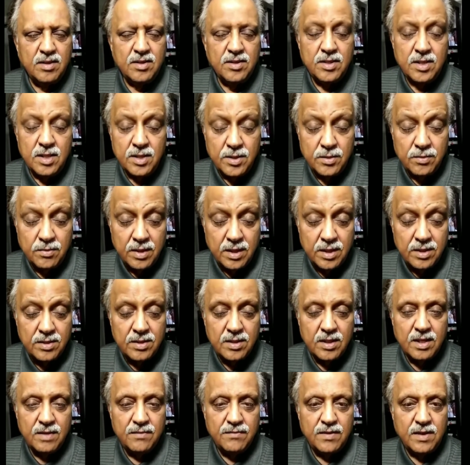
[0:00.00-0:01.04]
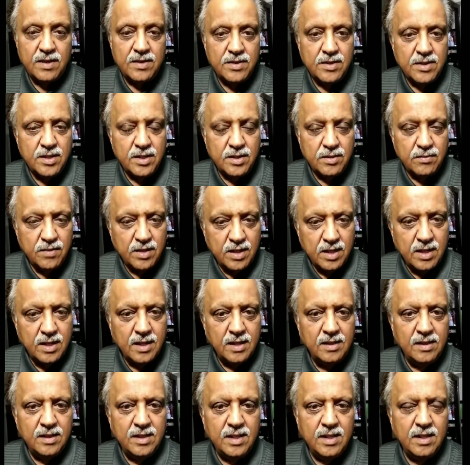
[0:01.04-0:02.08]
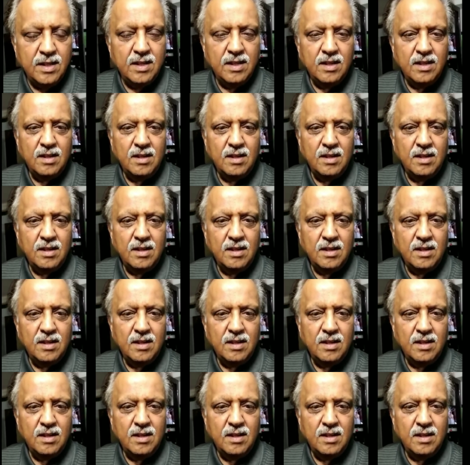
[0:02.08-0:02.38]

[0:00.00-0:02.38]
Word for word: She is very safe and she is very healthy.